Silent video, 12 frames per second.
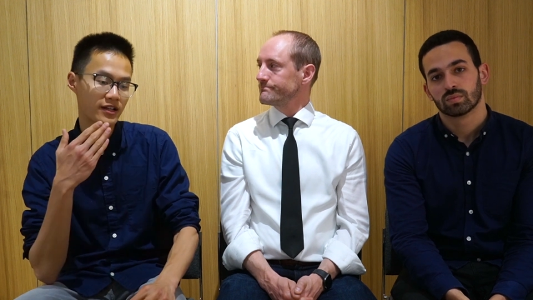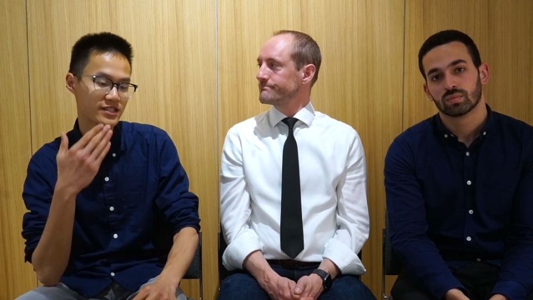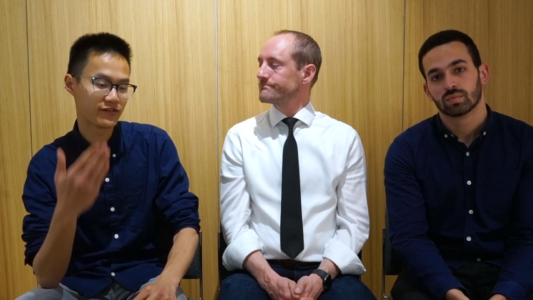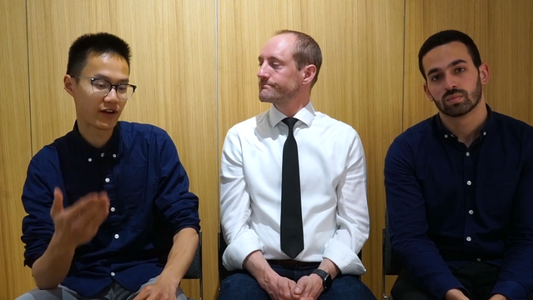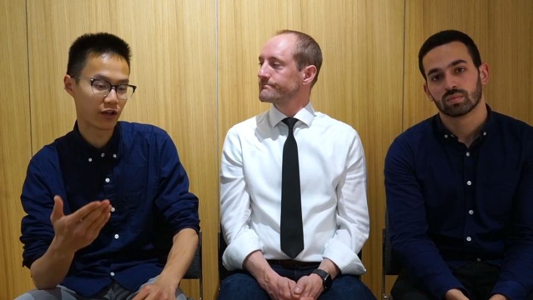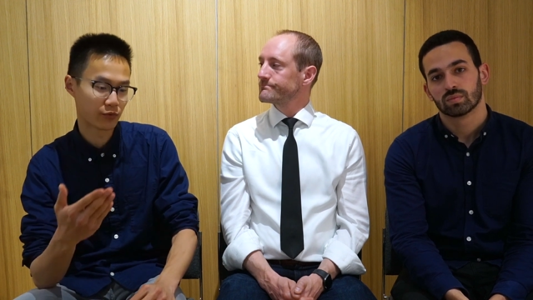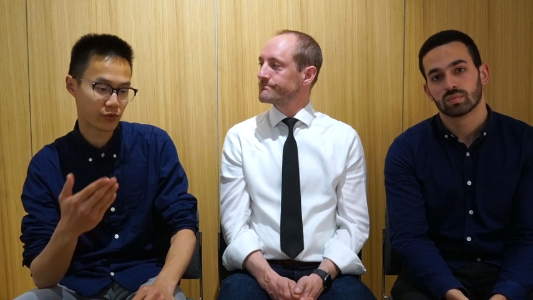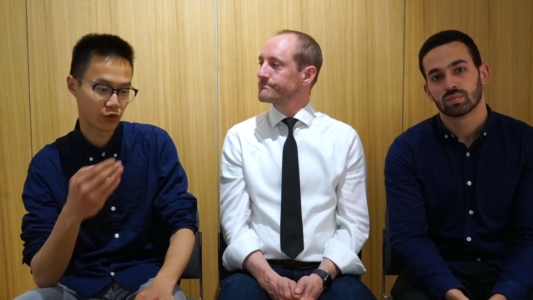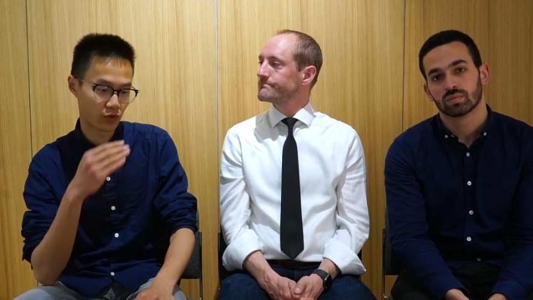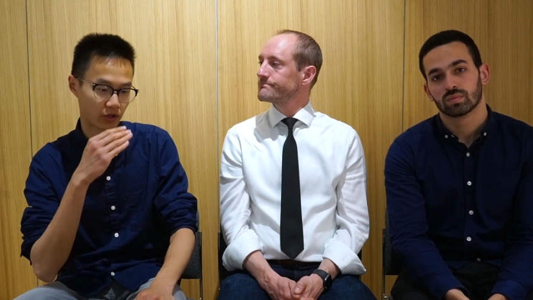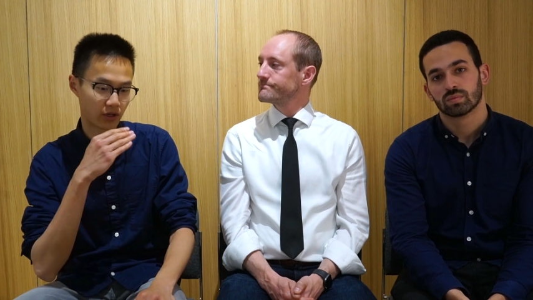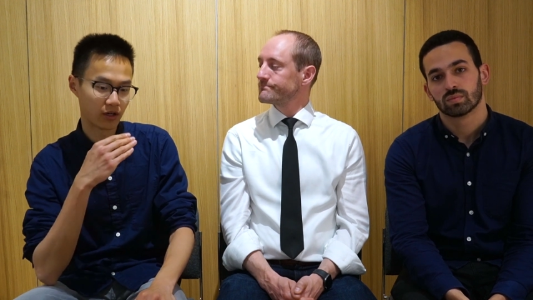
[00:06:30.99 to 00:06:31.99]
Speaker 1: develop
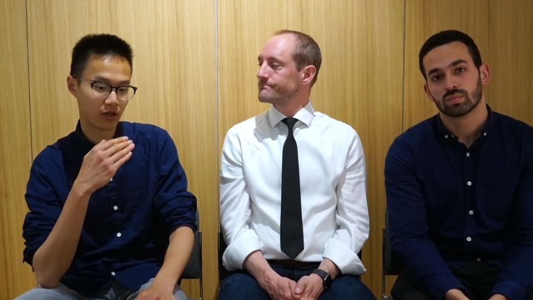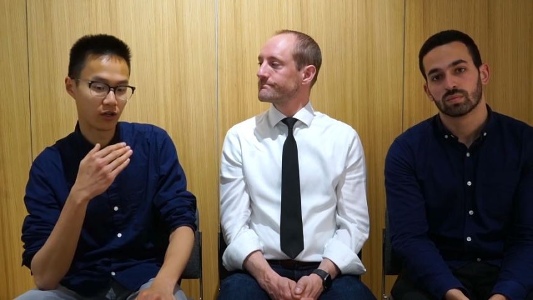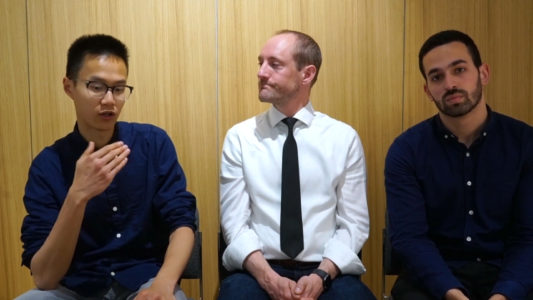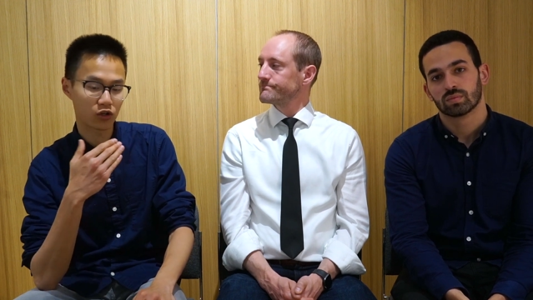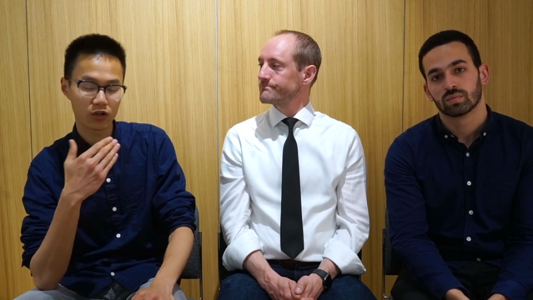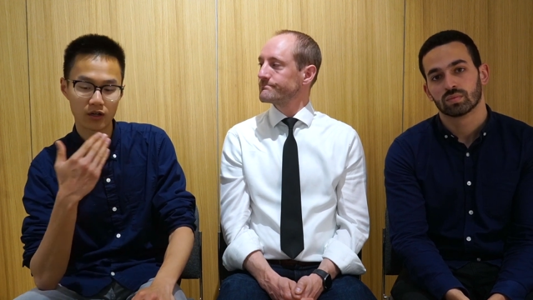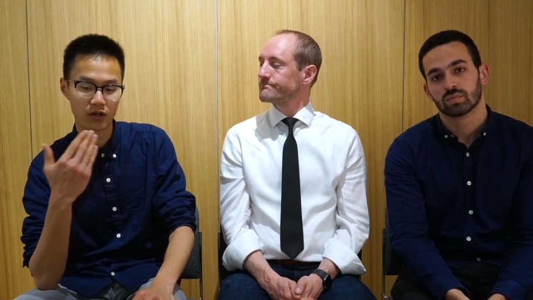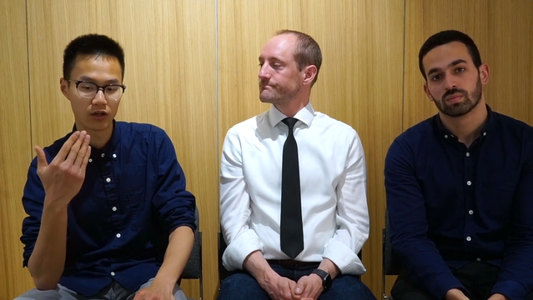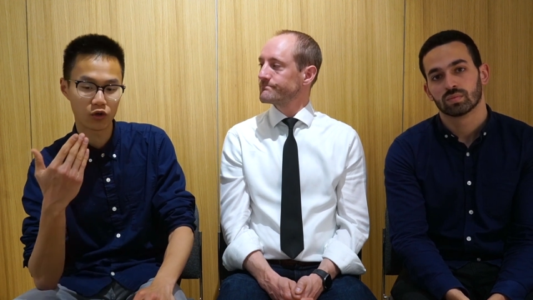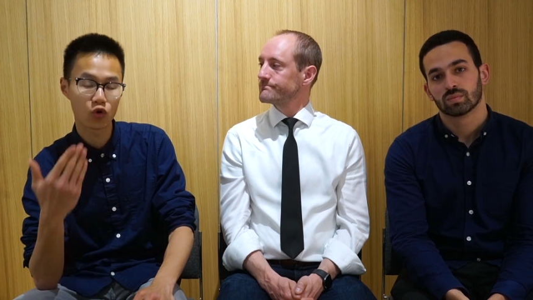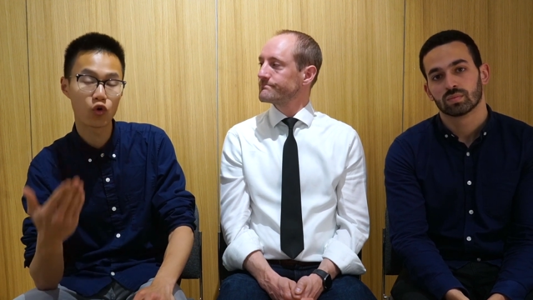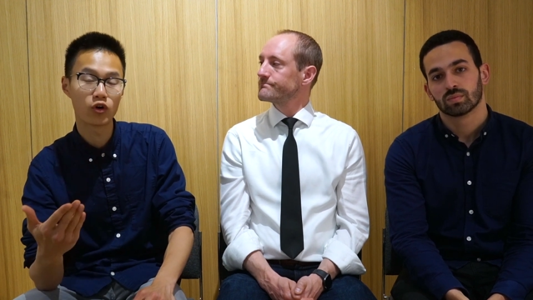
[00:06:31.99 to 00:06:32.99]
your uh, uh,
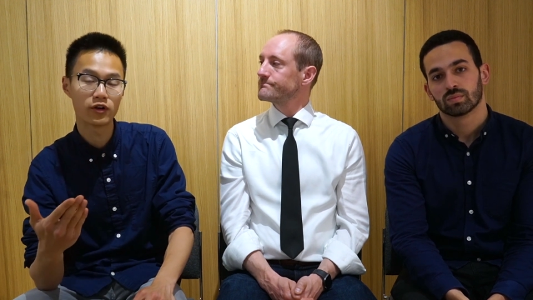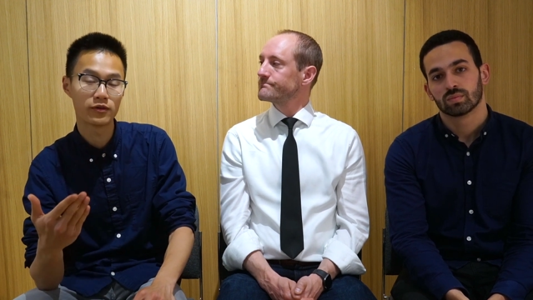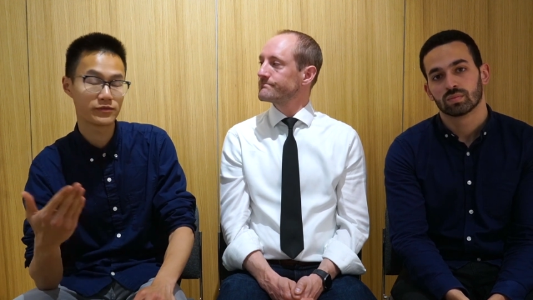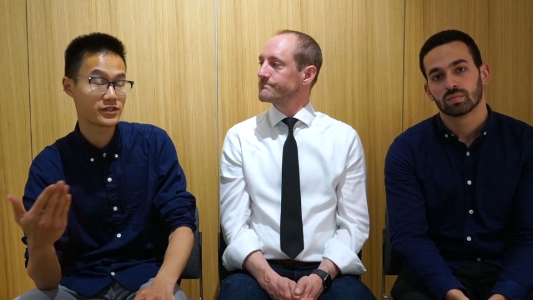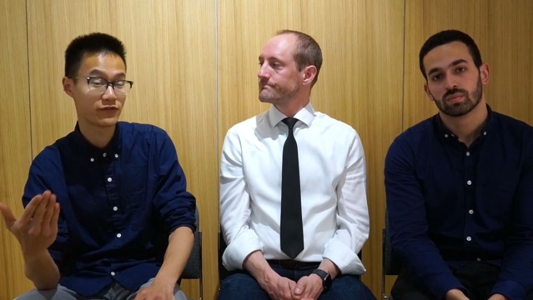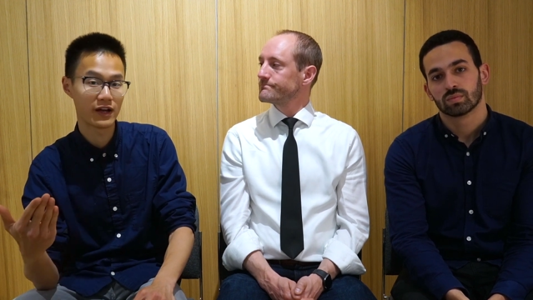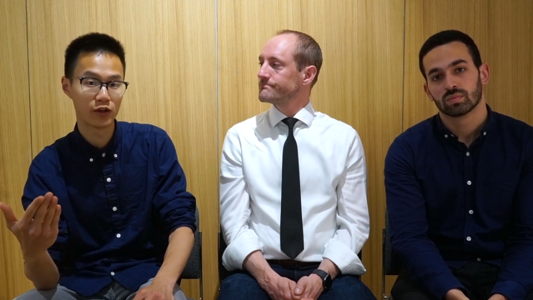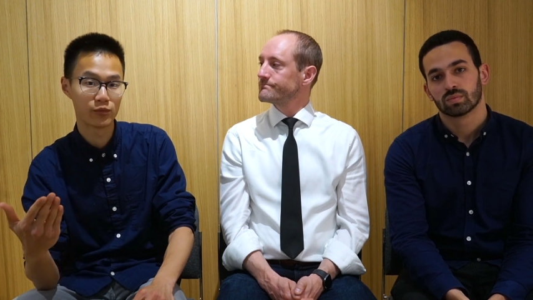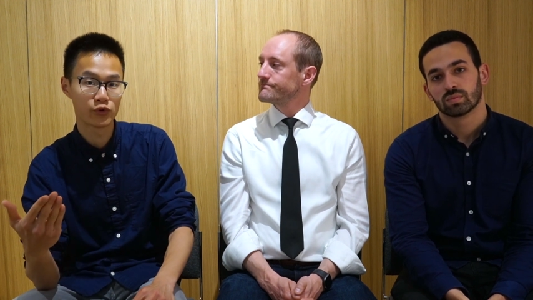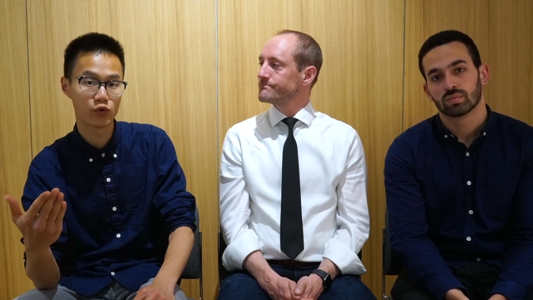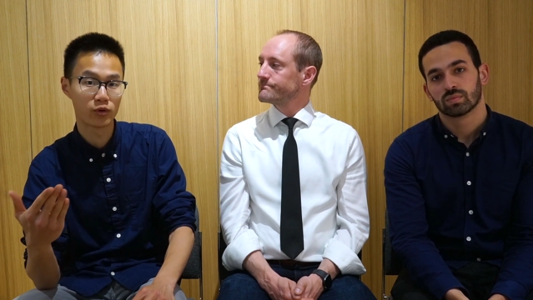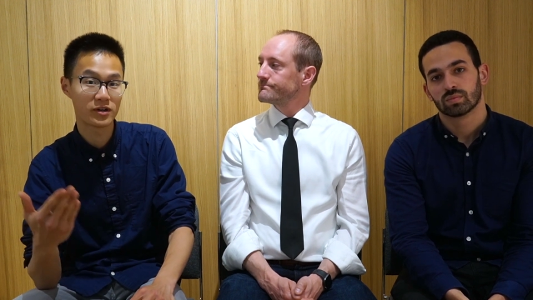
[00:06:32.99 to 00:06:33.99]
core, uh, develop your